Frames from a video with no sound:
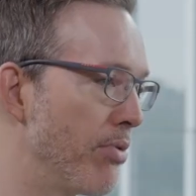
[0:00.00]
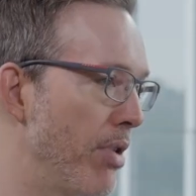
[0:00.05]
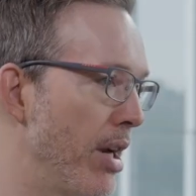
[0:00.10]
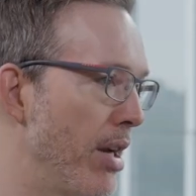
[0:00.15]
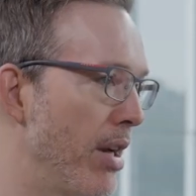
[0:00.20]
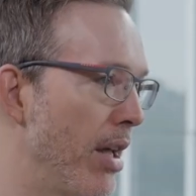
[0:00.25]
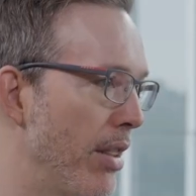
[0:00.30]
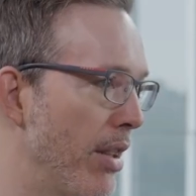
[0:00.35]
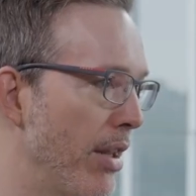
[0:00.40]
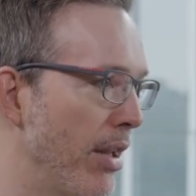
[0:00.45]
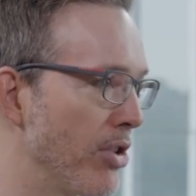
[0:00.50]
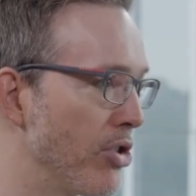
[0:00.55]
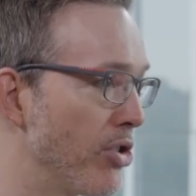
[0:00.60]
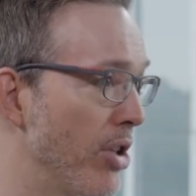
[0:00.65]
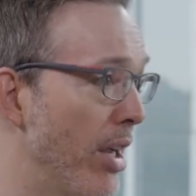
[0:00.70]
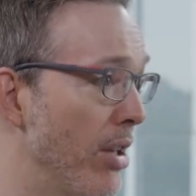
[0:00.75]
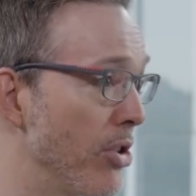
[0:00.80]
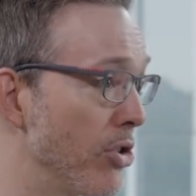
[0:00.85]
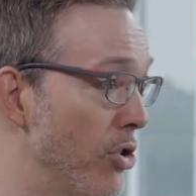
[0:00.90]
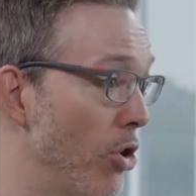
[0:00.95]
really nothing has
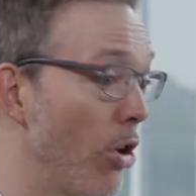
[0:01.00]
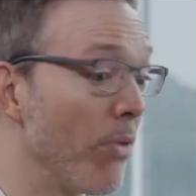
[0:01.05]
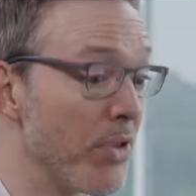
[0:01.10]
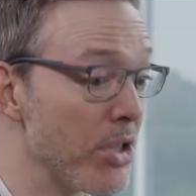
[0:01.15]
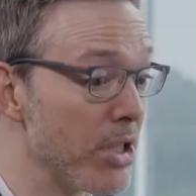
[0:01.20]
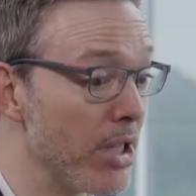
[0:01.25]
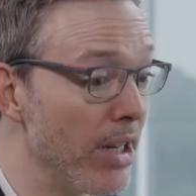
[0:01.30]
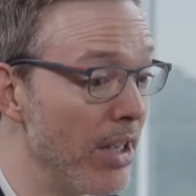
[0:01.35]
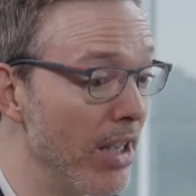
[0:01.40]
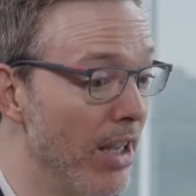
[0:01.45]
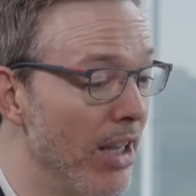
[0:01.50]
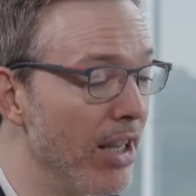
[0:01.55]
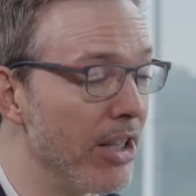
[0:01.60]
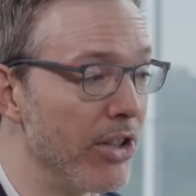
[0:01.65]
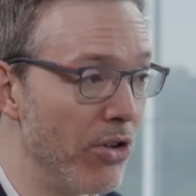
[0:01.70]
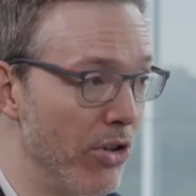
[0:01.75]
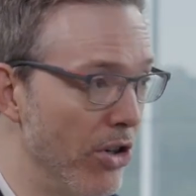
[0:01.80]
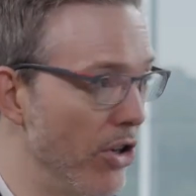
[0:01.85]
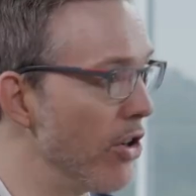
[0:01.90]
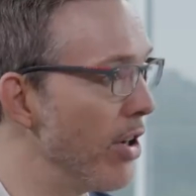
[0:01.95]
changed. Obviously,
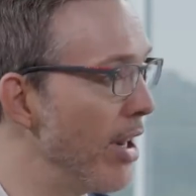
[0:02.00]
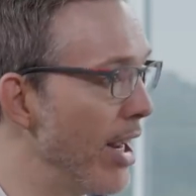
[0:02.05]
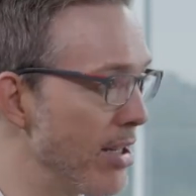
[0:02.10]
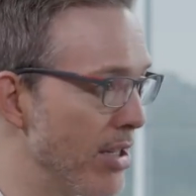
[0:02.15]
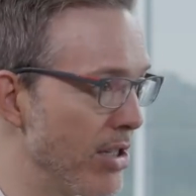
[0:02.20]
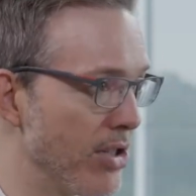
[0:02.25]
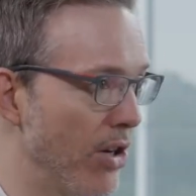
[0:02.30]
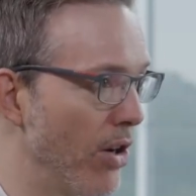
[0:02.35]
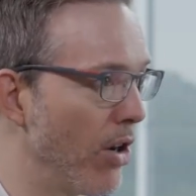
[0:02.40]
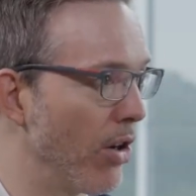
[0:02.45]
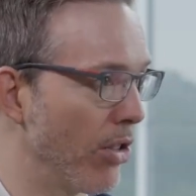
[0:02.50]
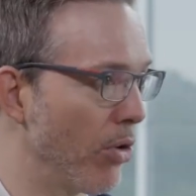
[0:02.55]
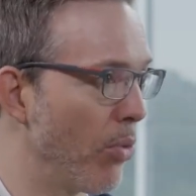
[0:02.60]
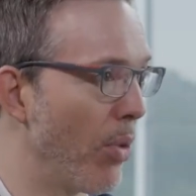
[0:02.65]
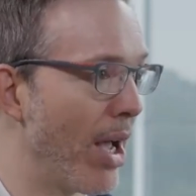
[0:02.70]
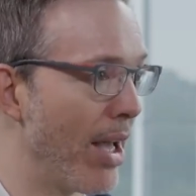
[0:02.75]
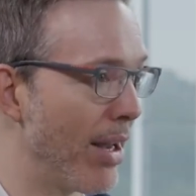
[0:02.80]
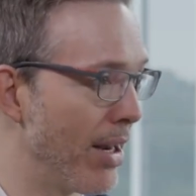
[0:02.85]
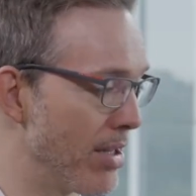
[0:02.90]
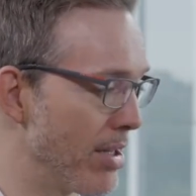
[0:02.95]
you learn lessons along the
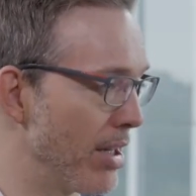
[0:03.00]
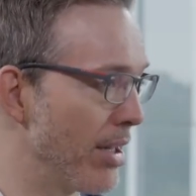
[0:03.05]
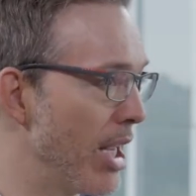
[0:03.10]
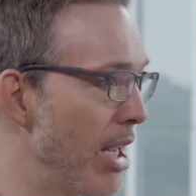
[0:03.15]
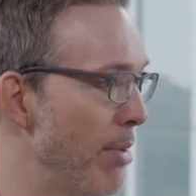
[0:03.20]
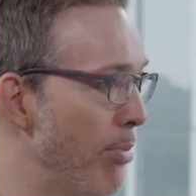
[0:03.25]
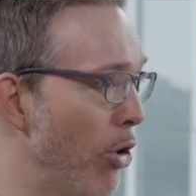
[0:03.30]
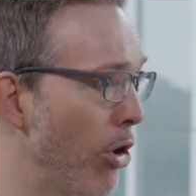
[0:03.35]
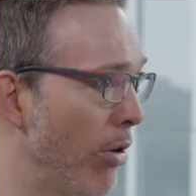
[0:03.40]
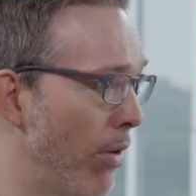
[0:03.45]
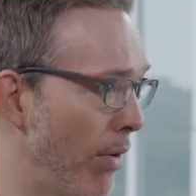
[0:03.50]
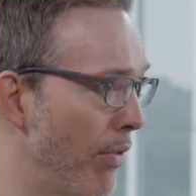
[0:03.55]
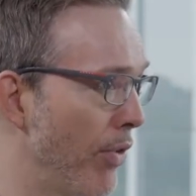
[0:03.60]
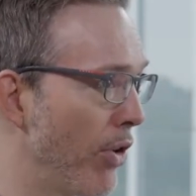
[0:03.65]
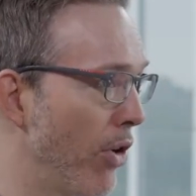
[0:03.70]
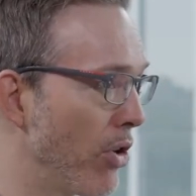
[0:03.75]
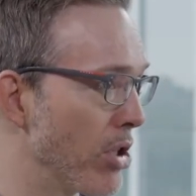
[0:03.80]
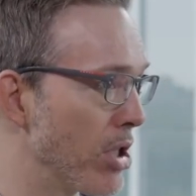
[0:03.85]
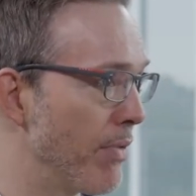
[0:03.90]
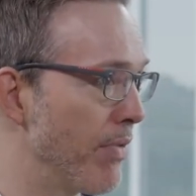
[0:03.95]
way, and it's a key part of our
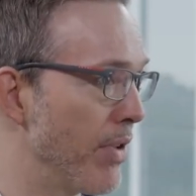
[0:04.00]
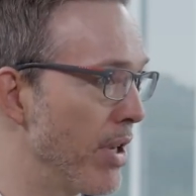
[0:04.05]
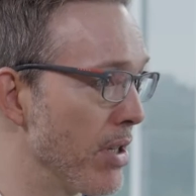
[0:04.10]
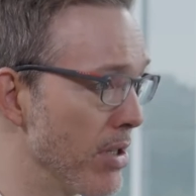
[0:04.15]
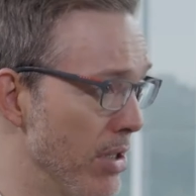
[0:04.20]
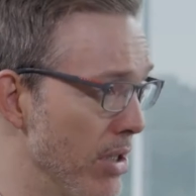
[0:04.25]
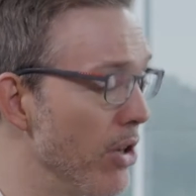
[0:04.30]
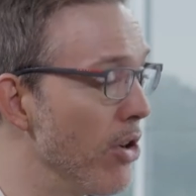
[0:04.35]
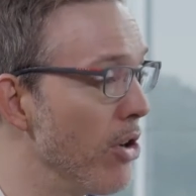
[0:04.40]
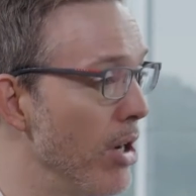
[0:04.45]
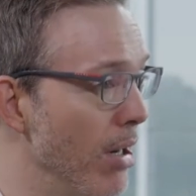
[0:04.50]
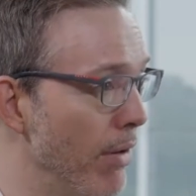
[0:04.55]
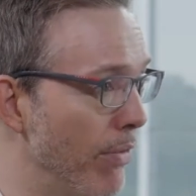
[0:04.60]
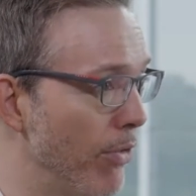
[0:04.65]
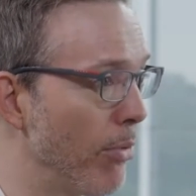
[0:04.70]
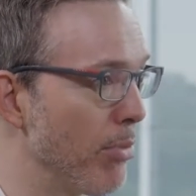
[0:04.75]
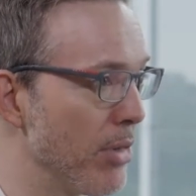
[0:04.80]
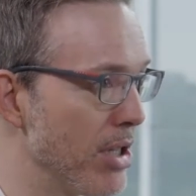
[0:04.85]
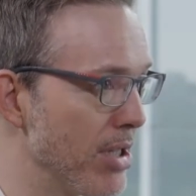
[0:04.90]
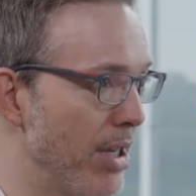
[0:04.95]
philosophy is learning
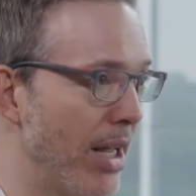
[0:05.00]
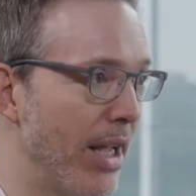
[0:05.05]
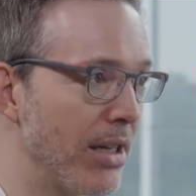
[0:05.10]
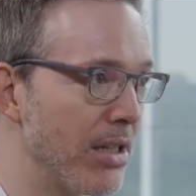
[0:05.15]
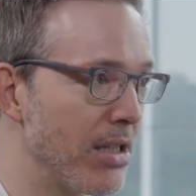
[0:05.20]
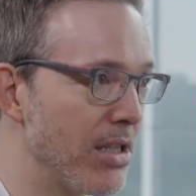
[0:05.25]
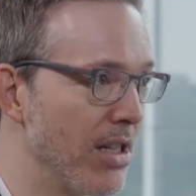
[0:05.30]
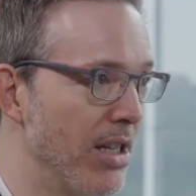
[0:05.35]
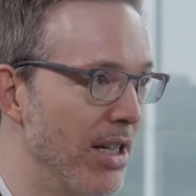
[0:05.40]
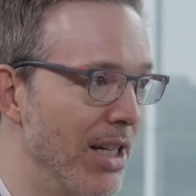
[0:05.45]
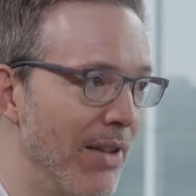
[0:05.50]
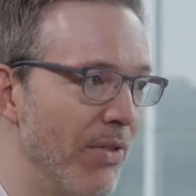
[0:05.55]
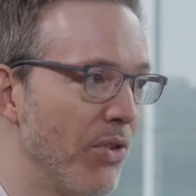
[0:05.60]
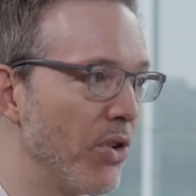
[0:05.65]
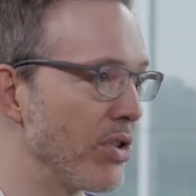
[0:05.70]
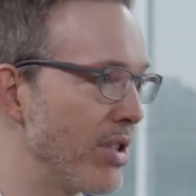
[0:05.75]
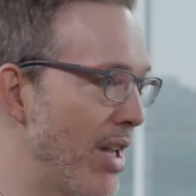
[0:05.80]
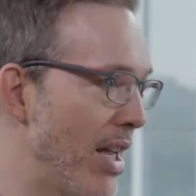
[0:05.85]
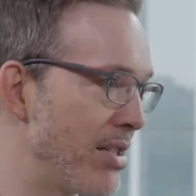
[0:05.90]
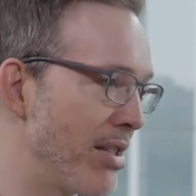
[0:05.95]
from mistakes.
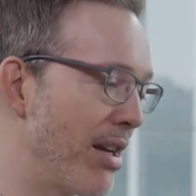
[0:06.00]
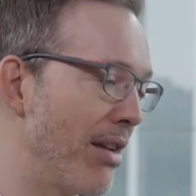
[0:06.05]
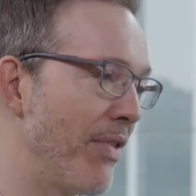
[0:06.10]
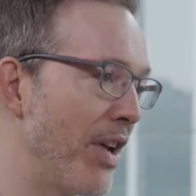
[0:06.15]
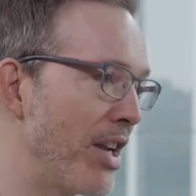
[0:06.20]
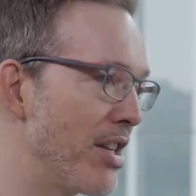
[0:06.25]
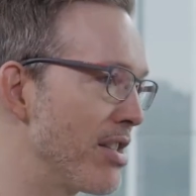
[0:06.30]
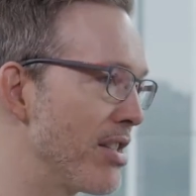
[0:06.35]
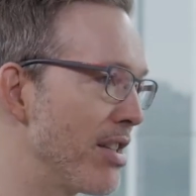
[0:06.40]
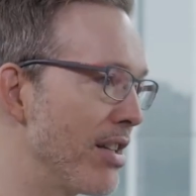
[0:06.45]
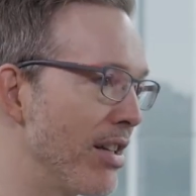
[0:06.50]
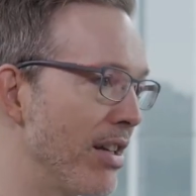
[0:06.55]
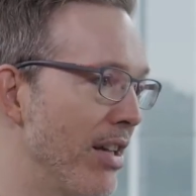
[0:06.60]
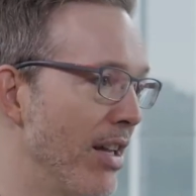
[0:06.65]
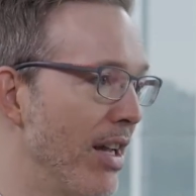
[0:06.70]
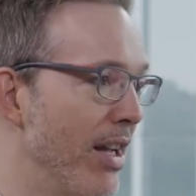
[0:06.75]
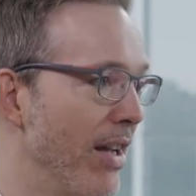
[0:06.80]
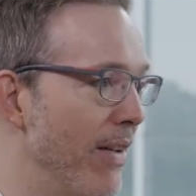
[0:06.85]
Because as an investor,